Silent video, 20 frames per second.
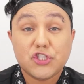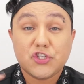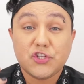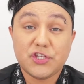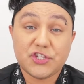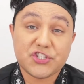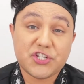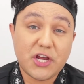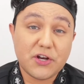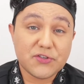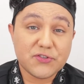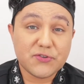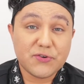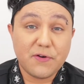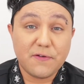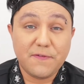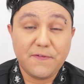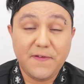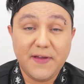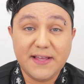So the shadows on
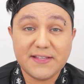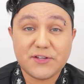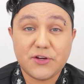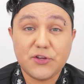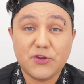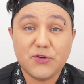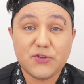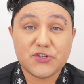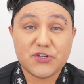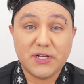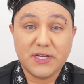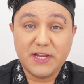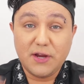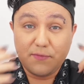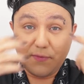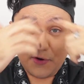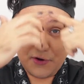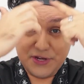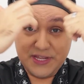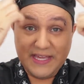our face are usually
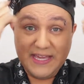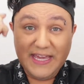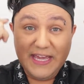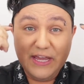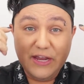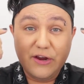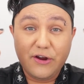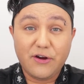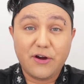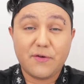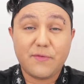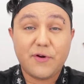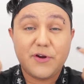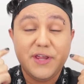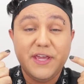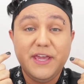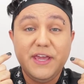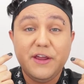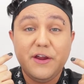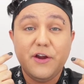around
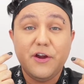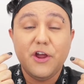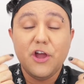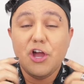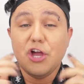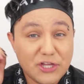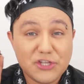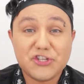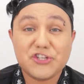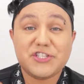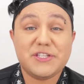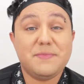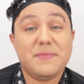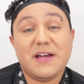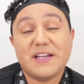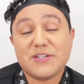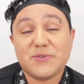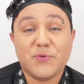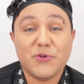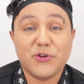here. Just
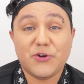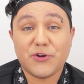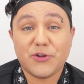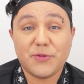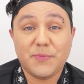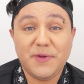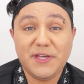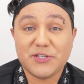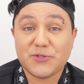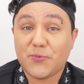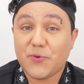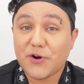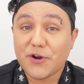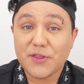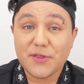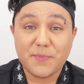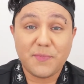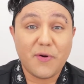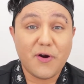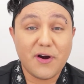imagine when you go to the beach, what
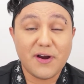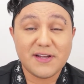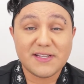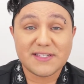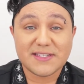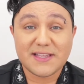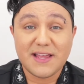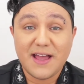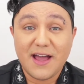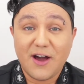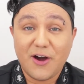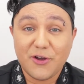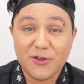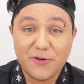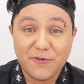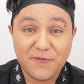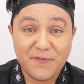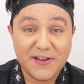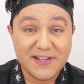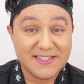are the parts on
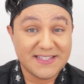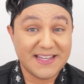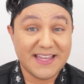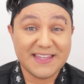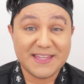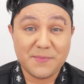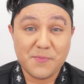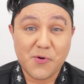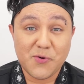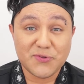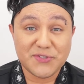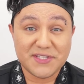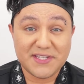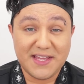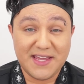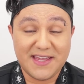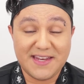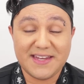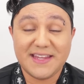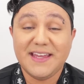your face that get the most
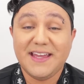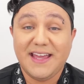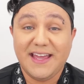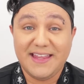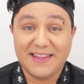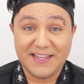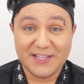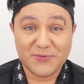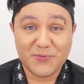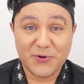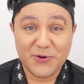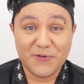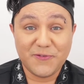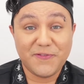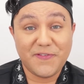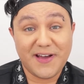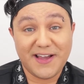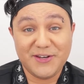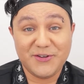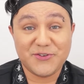tan? And that's where you'll
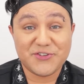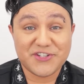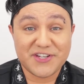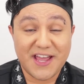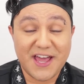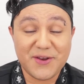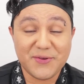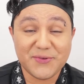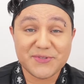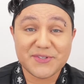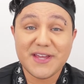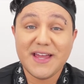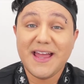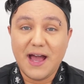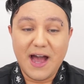find your shadows.